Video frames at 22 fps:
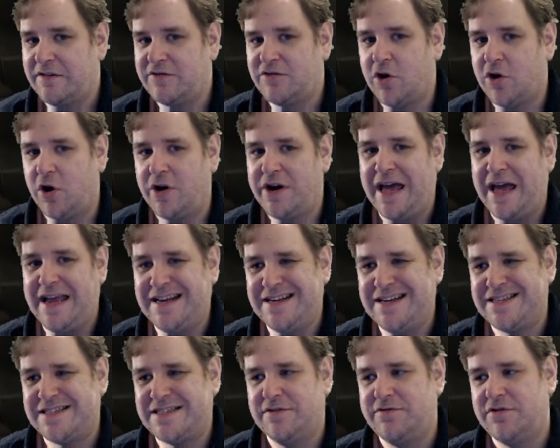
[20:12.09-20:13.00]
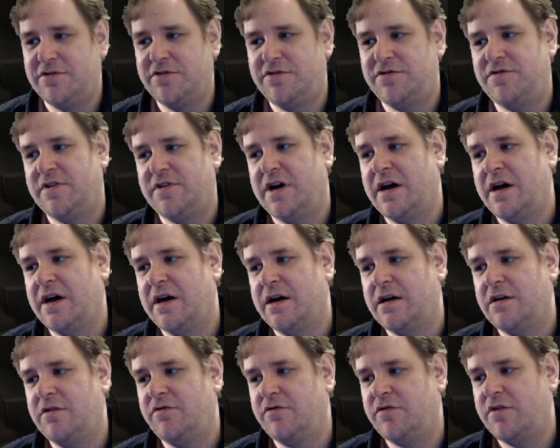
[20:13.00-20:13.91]
I've got an eight seven
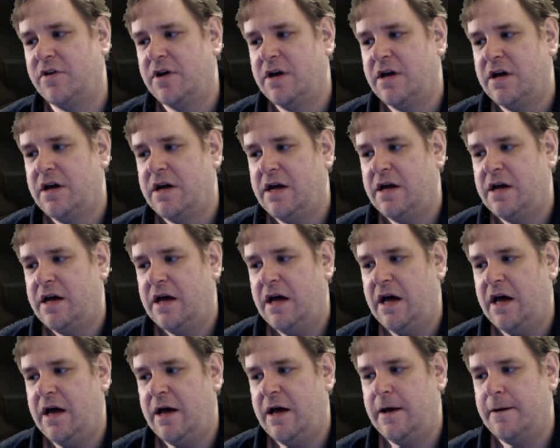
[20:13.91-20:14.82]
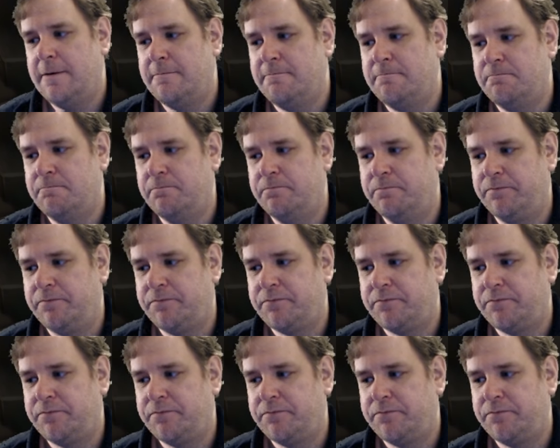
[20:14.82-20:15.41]
five um,